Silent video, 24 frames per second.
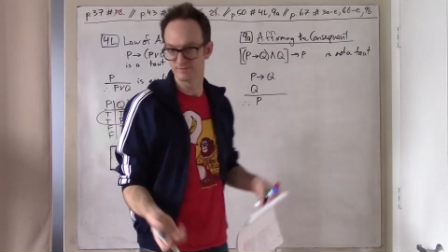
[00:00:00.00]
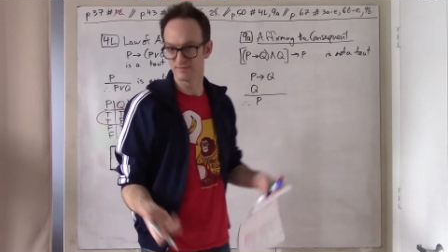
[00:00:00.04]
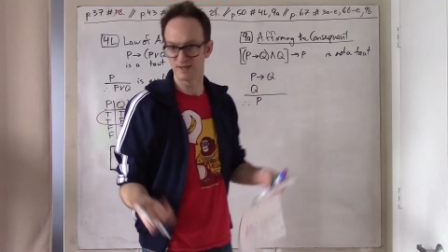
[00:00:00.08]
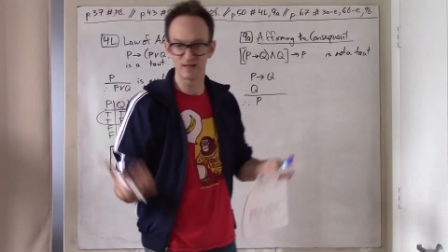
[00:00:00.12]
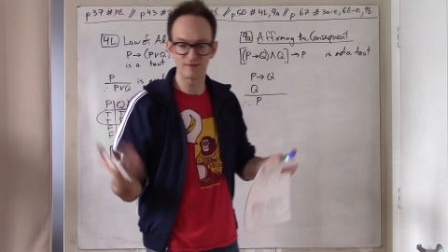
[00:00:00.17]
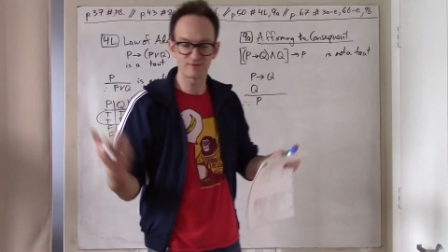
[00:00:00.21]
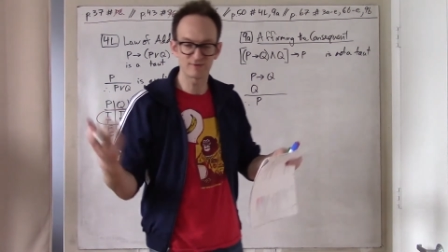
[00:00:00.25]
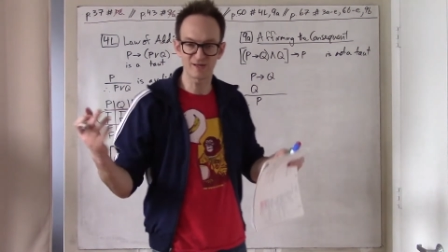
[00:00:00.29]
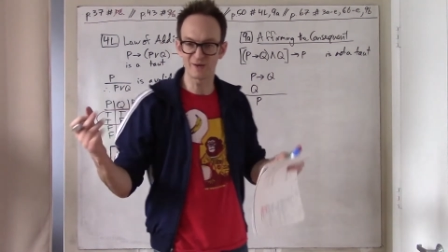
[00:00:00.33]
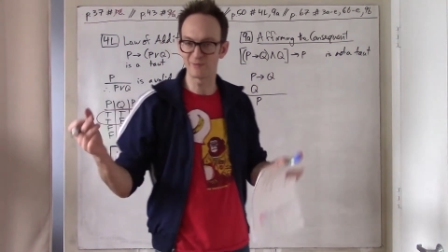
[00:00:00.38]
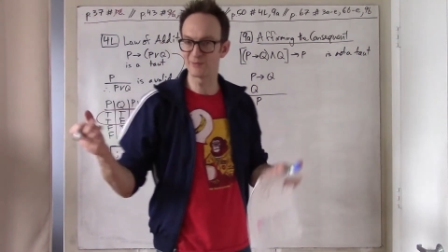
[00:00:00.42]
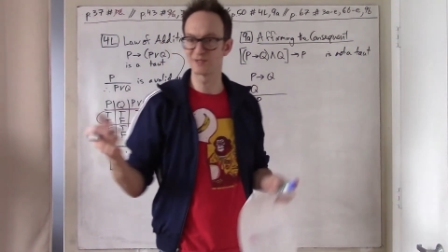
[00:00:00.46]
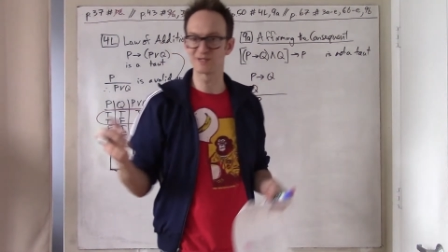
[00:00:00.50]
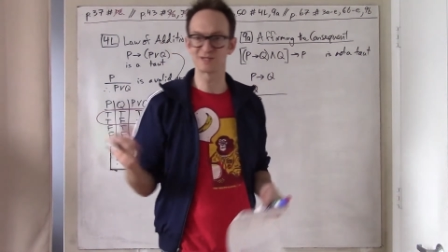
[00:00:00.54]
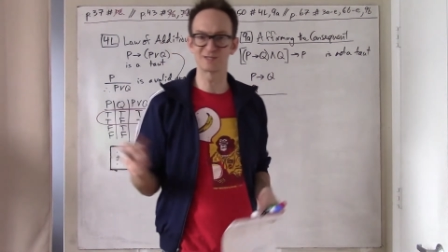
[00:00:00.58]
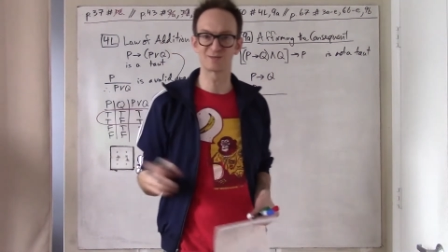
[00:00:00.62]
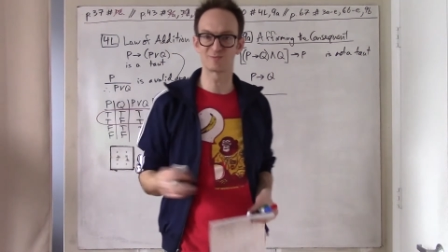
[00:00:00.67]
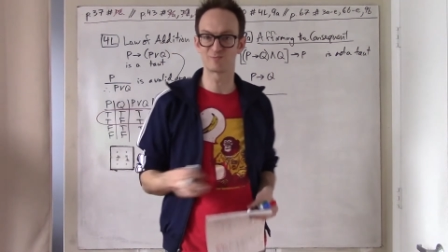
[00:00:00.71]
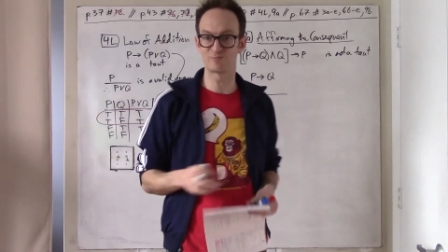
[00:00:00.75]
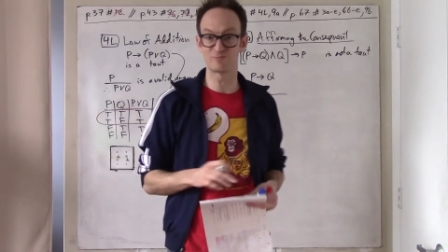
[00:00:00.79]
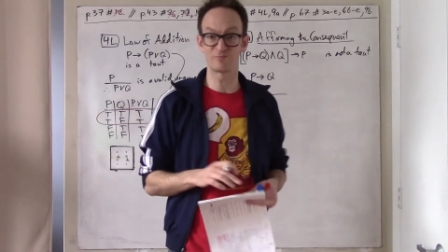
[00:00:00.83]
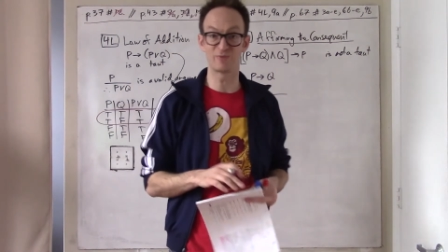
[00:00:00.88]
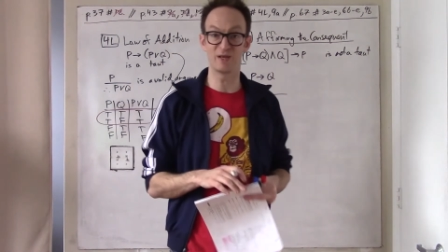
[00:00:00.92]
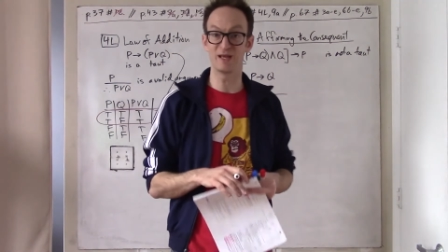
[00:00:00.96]
if someone is
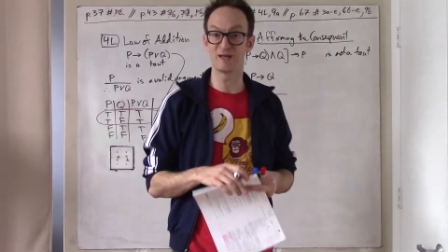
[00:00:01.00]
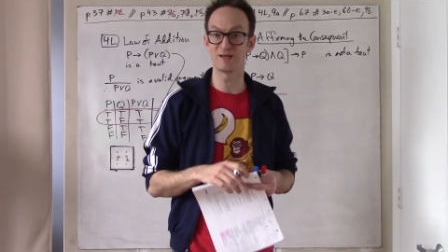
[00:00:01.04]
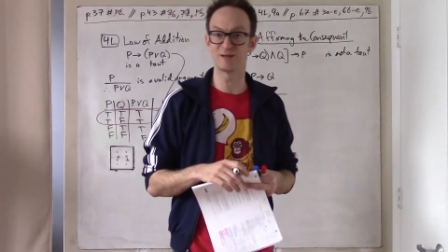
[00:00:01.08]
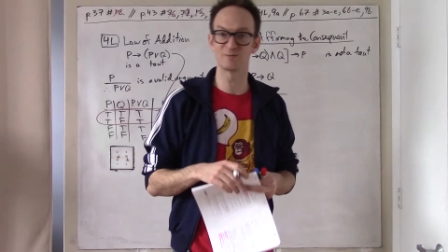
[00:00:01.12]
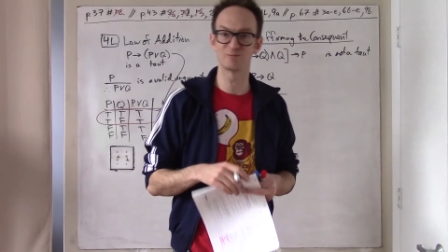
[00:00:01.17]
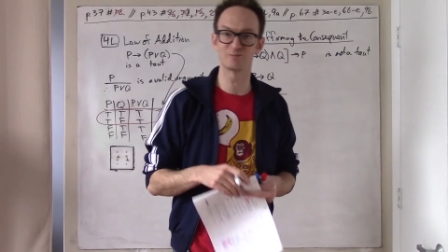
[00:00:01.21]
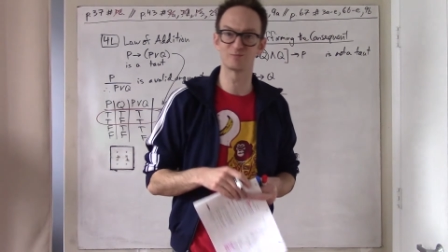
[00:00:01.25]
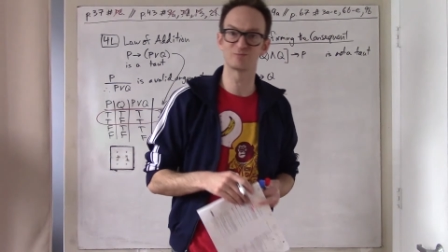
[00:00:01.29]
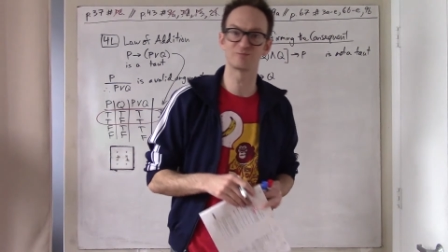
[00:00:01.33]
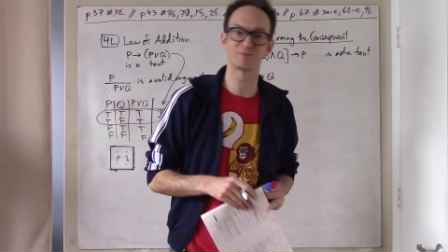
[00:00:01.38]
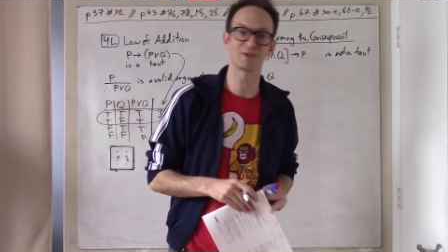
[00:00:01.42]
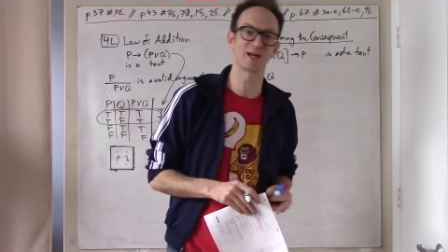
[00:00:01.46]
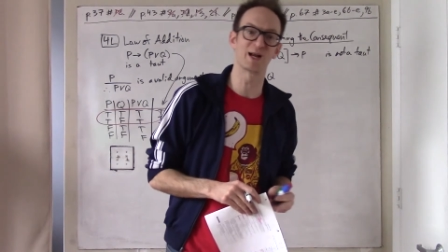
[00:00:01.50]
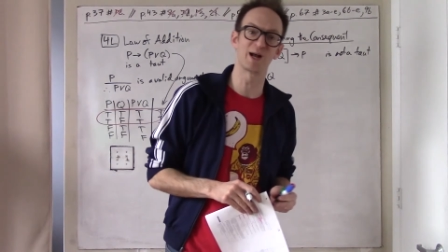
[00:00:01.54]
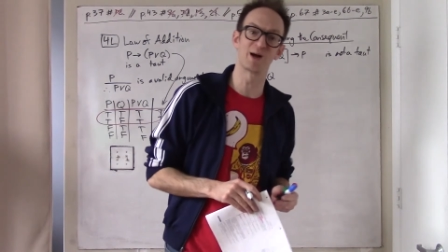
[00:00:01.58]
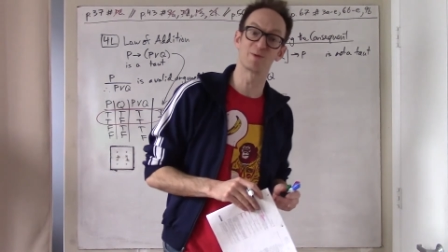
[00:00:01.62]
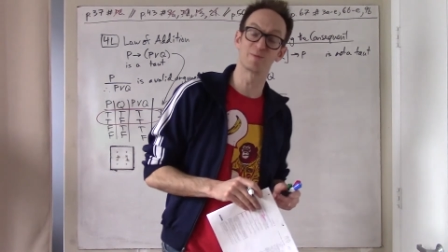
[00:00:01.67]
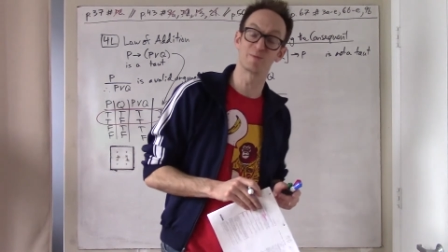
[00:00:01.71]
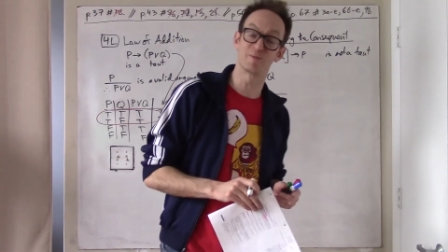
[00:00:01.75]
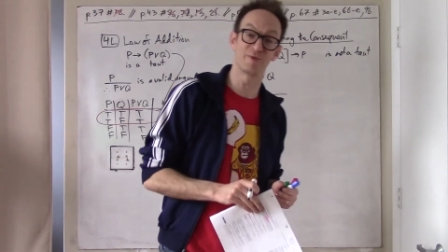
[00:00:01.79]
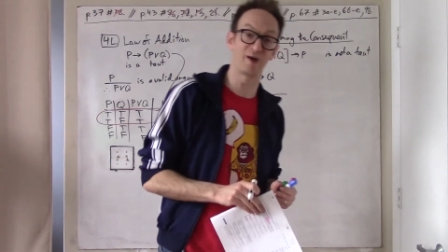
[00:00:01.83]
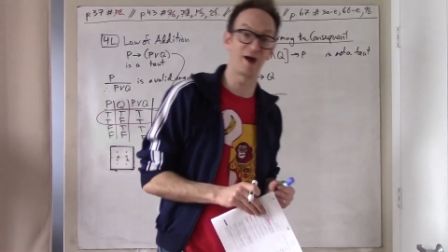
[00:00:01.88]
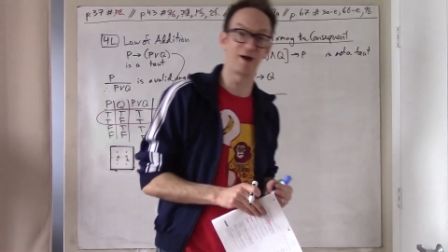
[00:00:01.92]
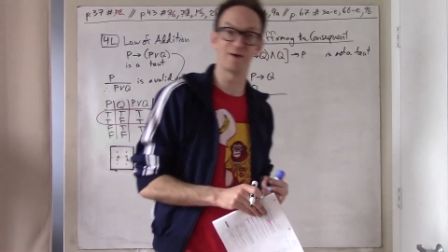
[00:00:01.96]
being, you
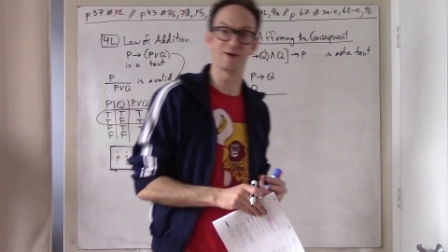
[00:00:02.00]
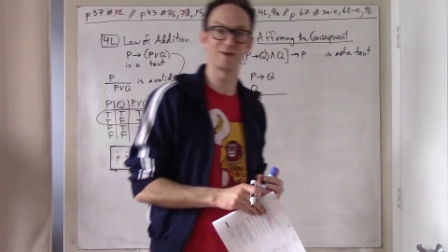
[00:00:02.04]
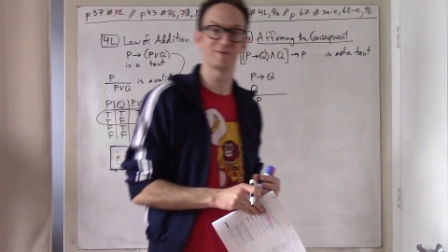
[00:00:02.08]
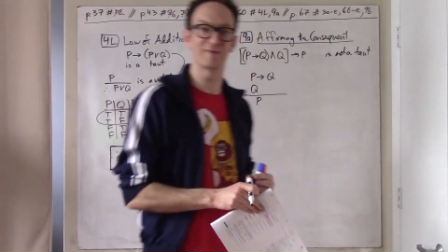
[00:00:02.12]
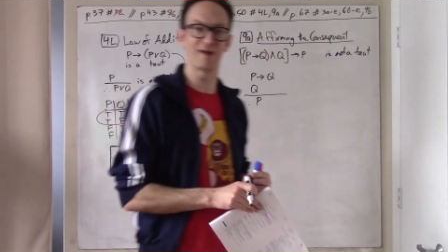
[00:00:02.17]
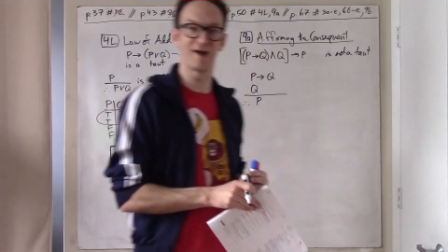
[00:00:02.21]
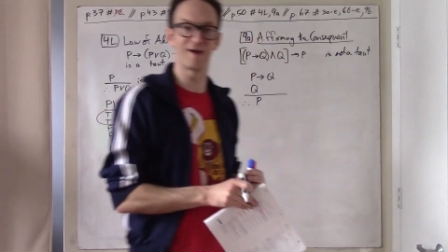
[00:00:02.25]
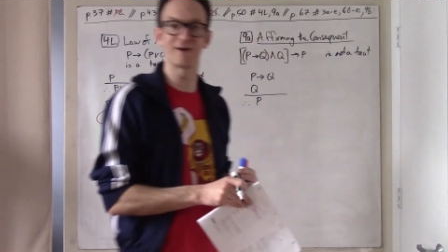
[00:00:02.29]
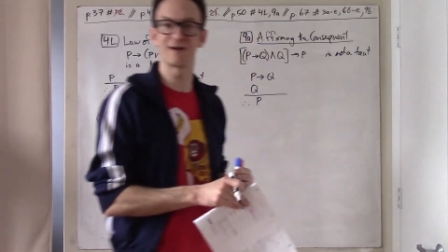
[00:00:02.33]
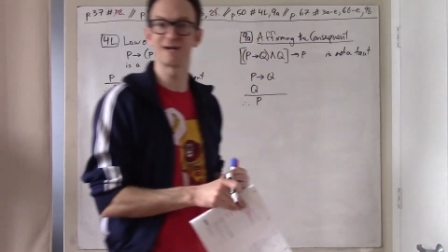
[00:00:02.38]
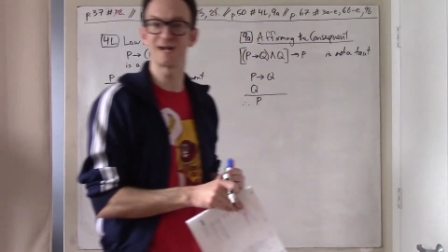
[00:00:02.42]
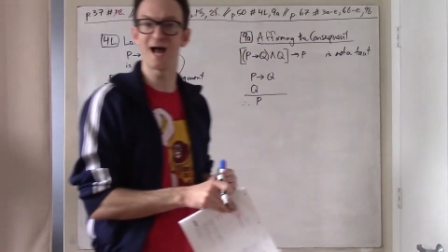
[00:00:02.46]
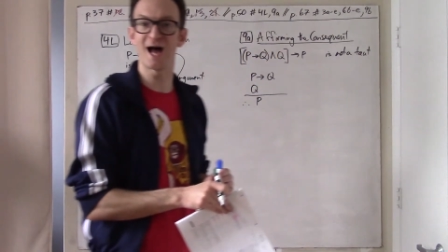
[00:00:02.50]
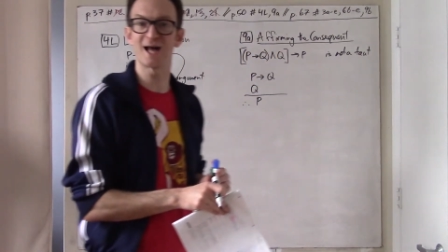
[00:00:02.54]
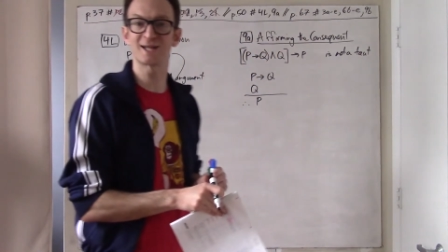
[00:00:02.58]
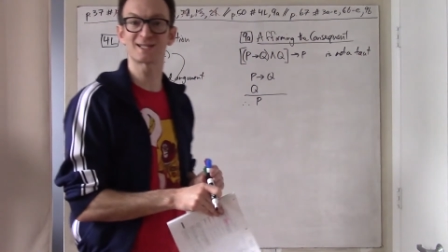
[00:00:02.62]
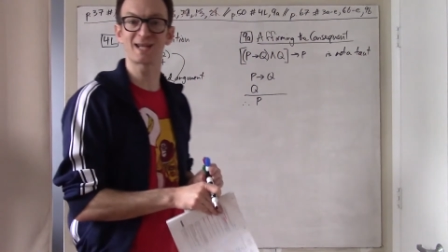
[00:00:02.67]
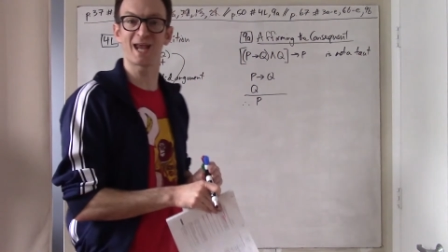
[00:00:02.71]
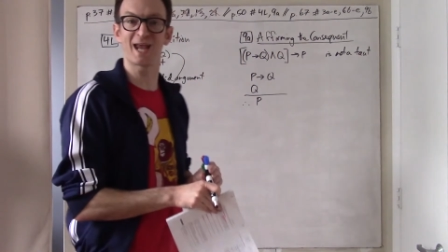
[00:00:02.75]
know, very, very not